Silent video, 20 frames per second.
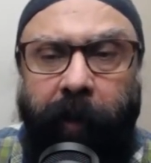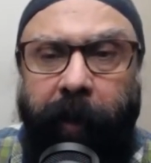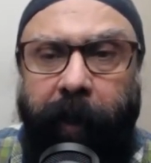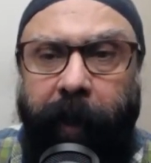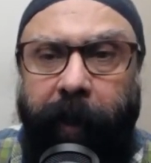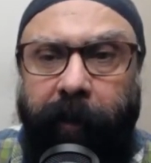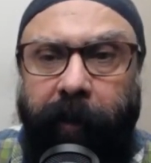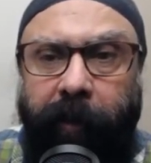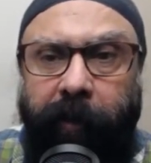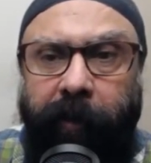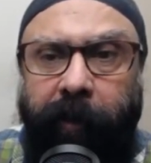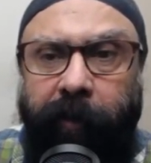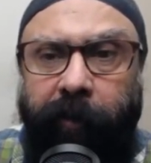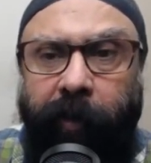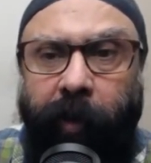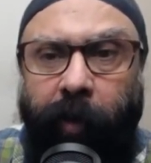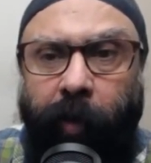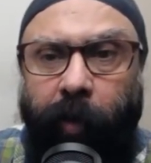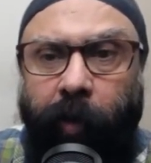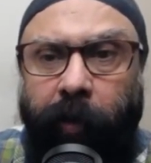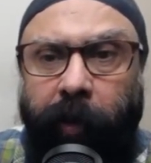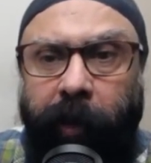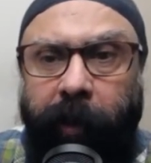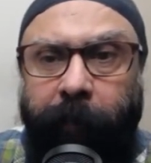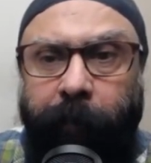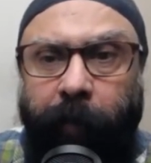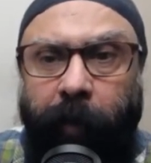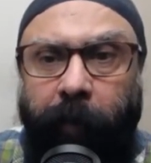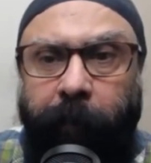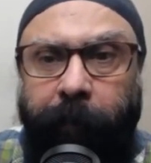and this is the only
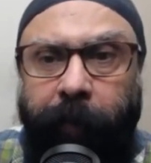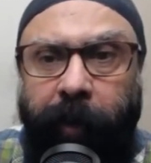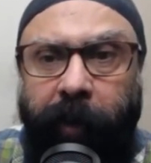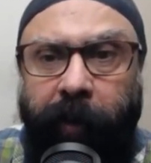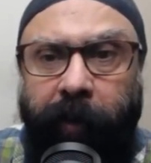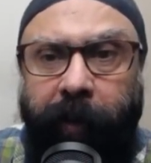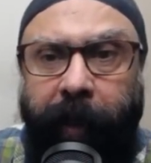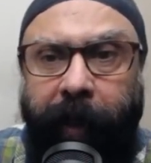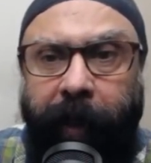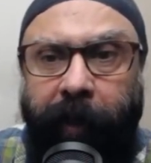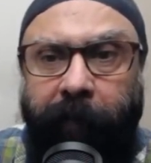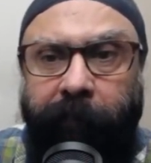property that